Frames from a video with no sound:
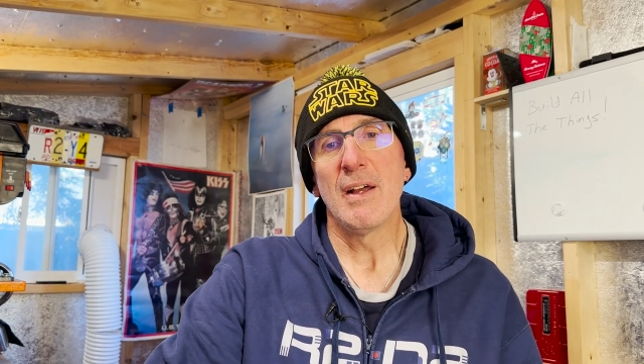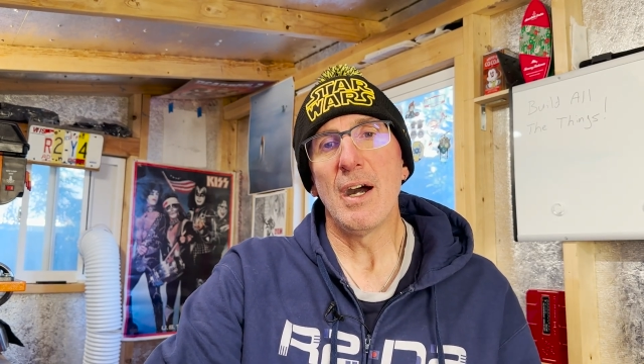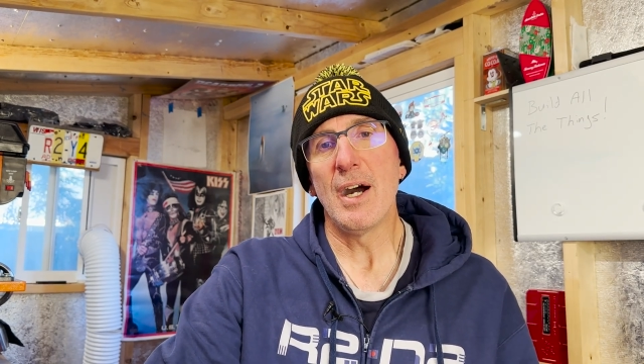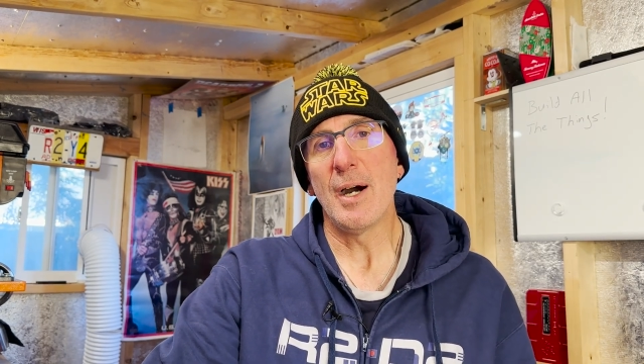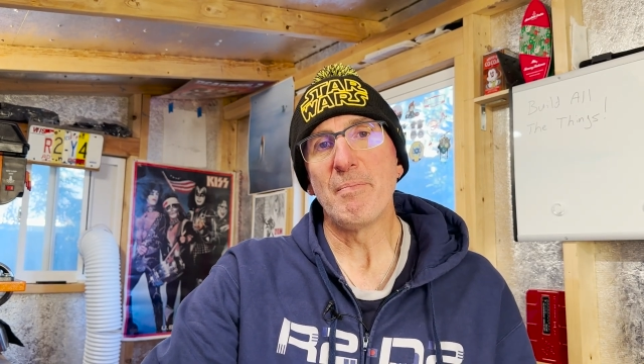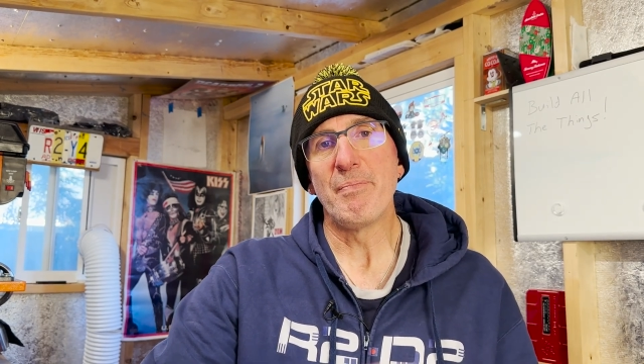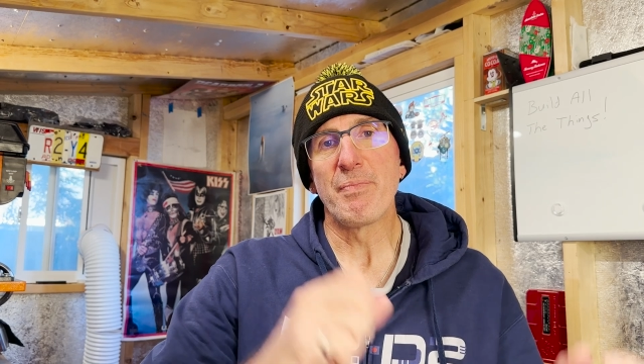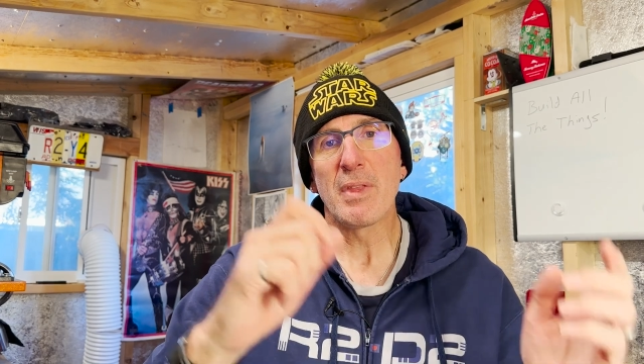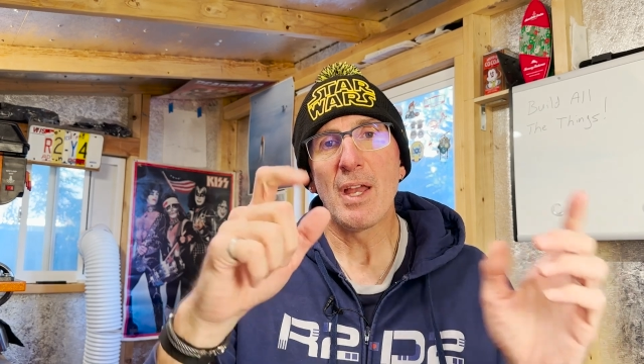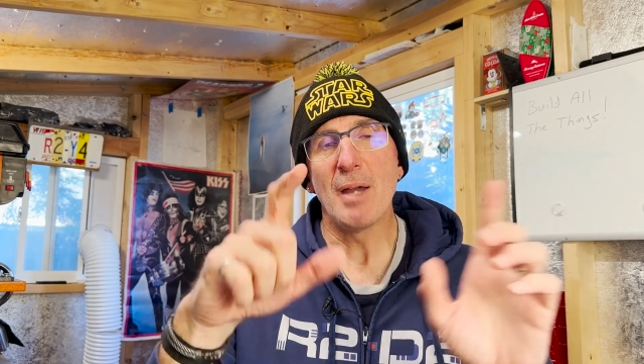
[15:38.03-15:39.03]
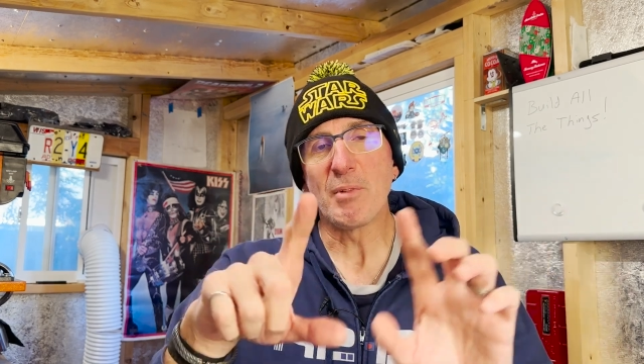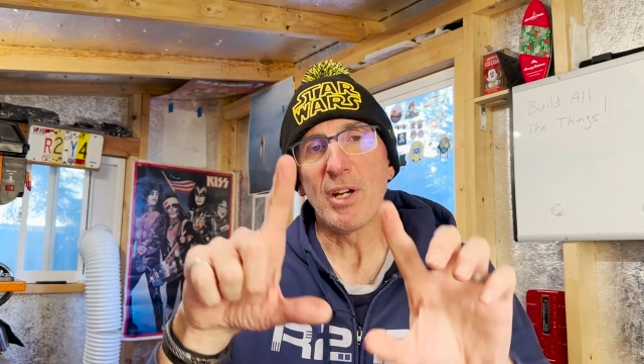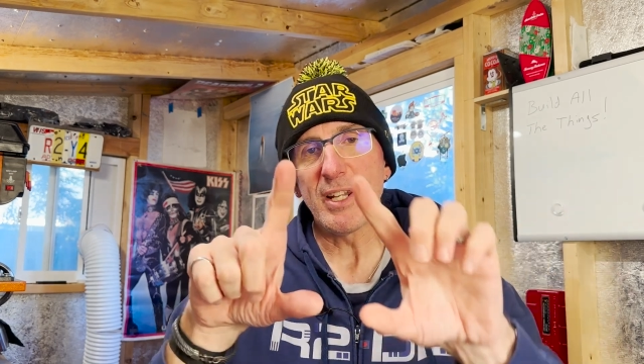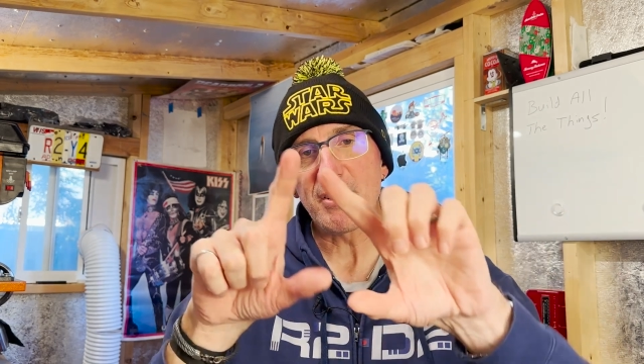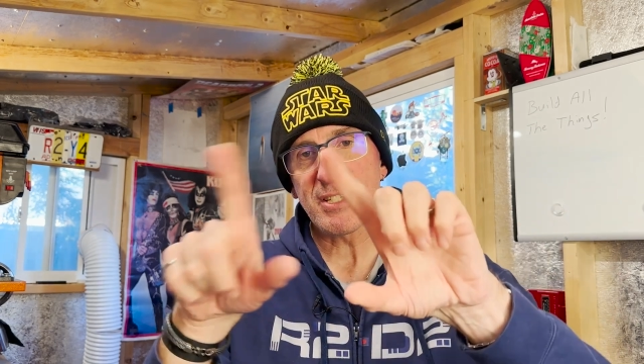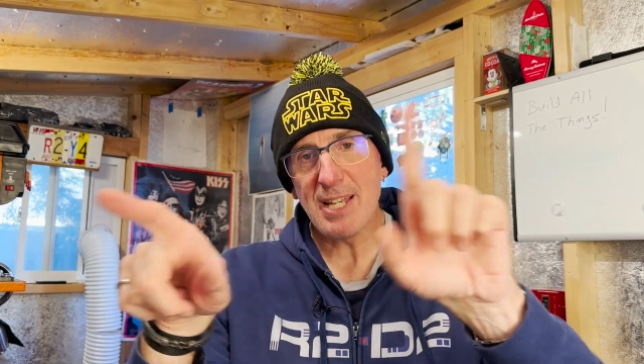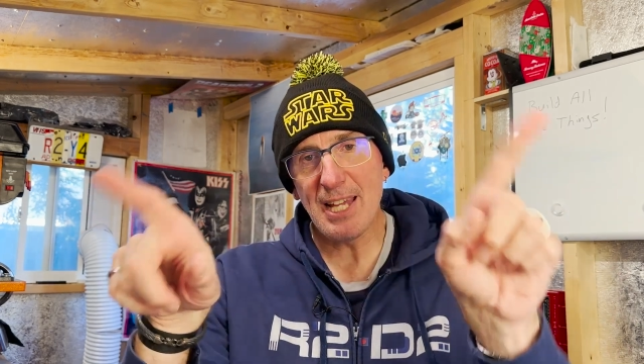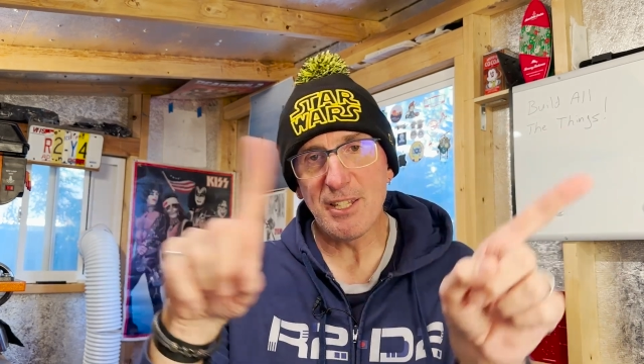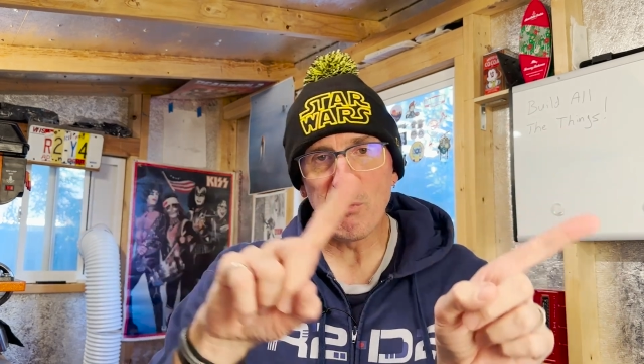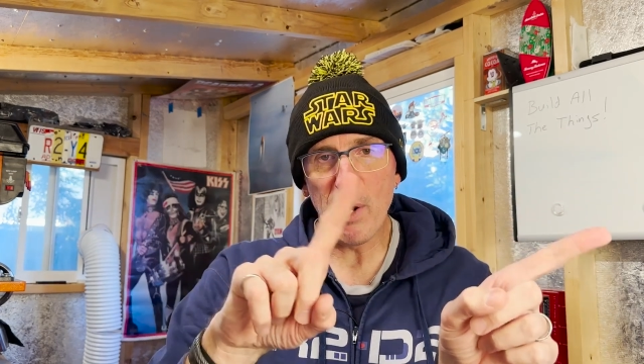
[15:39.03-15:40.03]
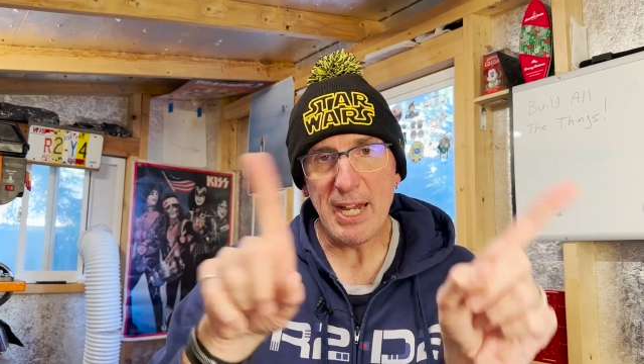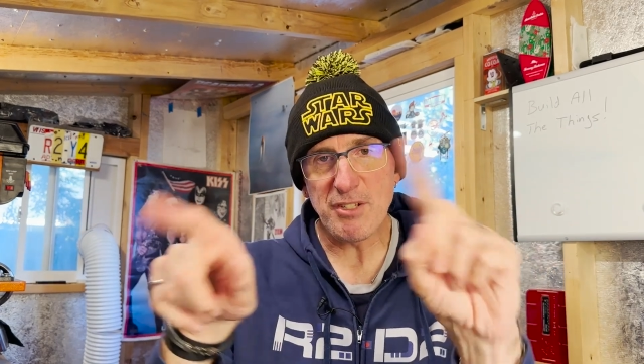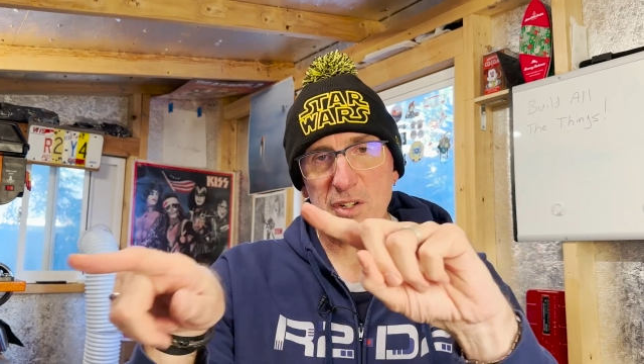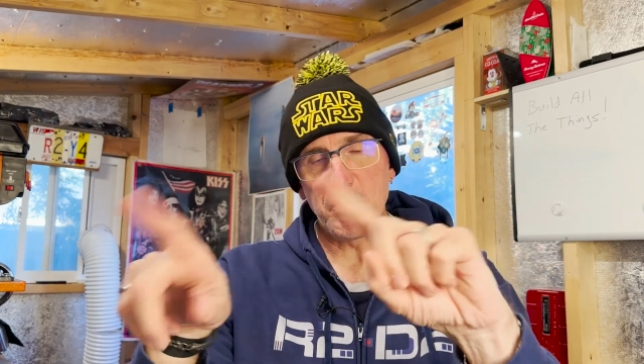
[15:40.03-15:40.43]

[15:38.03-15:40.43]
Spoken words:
I'm going to set the range